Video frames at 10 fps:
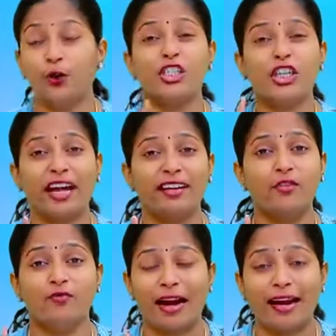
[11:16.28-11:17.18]
You are
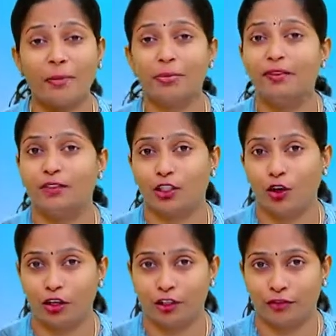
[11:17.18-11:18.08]
sharing one apple with
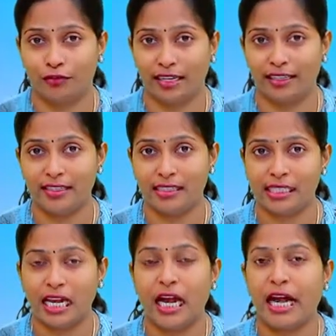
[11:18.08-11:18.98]
all your
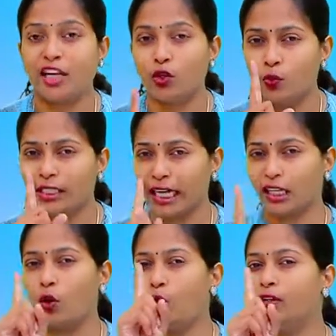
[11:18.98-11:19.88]
friends and you will
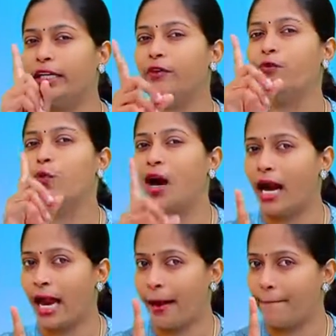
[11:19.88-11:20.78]
get only
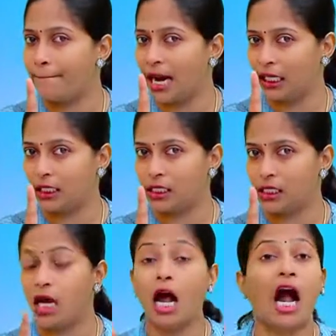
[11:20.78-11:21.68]
one
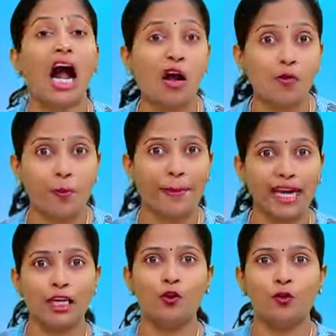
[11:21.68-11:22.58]
bite. How
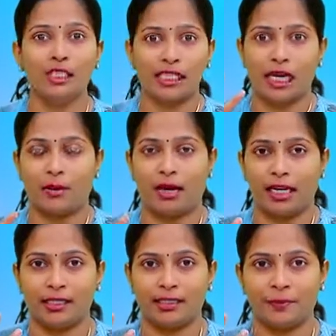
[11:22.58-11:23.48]
big you will take a
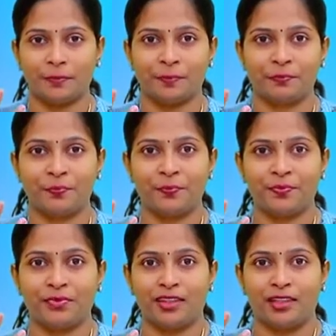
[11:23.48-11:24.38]
bite?
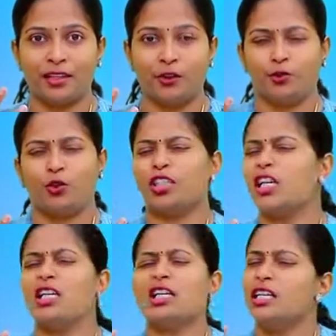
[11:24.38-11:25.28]
You are
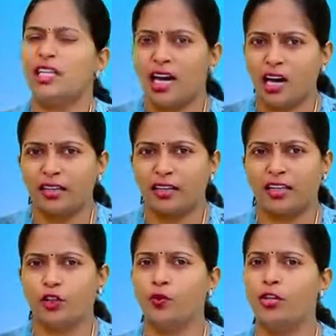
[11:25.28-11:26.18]
really hungry
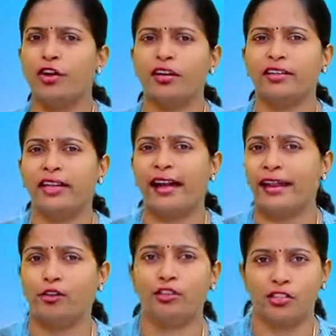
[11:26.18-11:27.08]
and you will not get
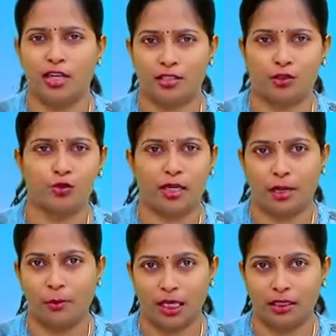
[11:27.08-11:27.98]
another chance to
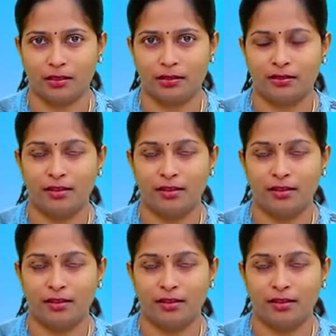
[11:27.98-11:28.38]
take a bite.